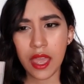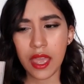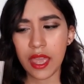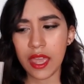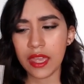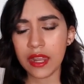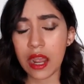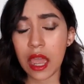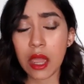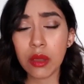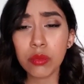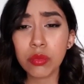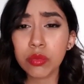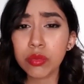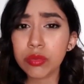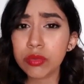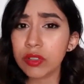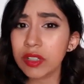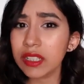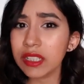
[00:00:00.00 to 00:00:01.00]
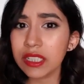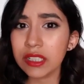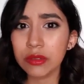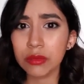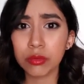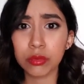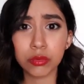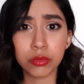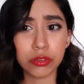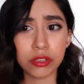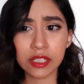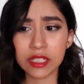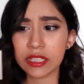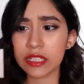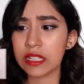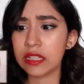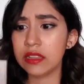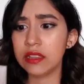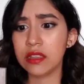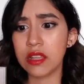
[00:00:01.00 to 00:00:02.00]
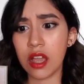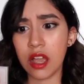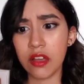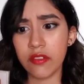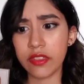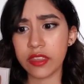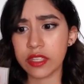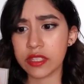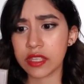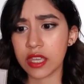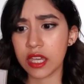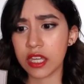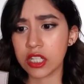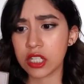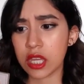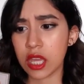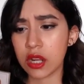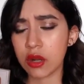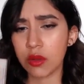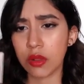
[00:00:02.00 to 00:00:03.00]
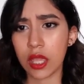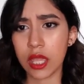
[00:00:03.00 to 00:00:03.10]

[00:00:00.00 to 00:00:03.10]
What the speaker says: And I really, really love this eyeshadow.